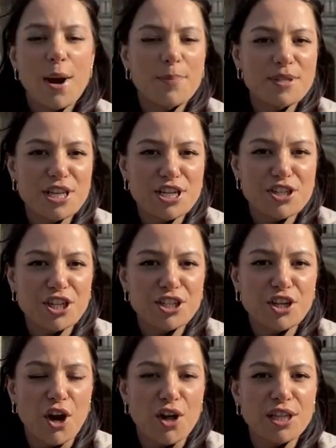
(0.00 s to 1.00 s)
A petition
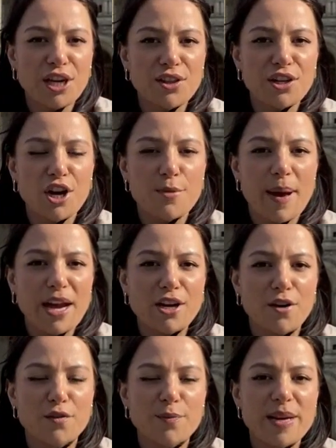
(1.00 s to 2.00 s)
calling on the Quebec
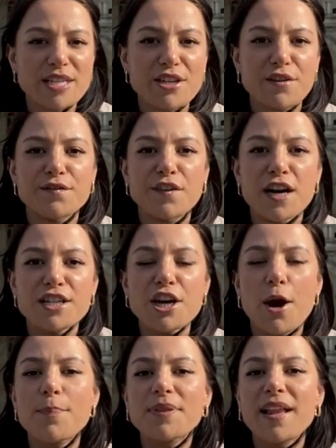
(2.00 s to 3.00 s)
government to fund
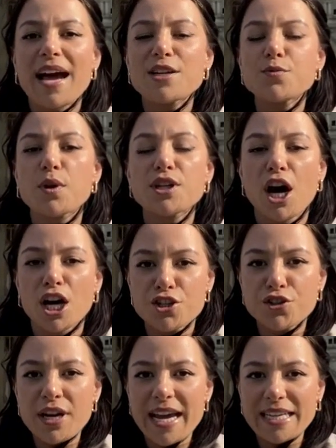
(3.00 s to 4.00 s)
a planned
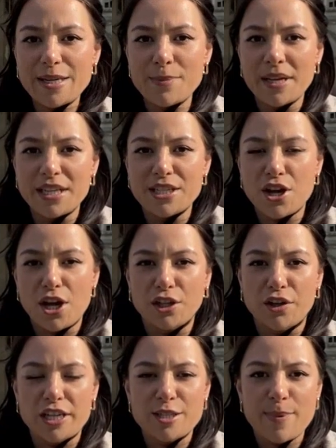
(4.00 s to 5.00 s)
$180 million
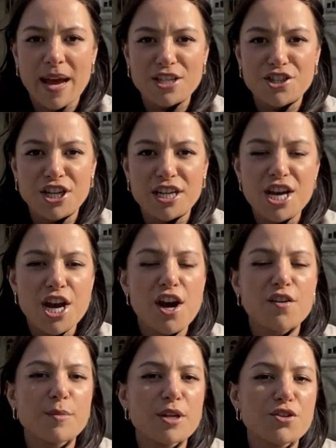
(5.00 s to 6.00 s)
expansion
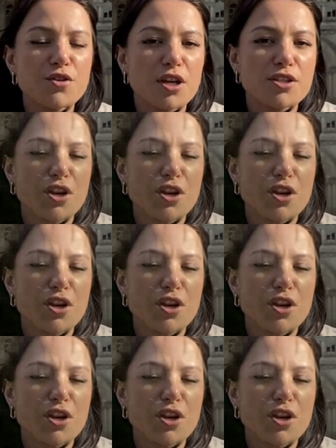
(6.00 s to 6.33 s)
of Montreal's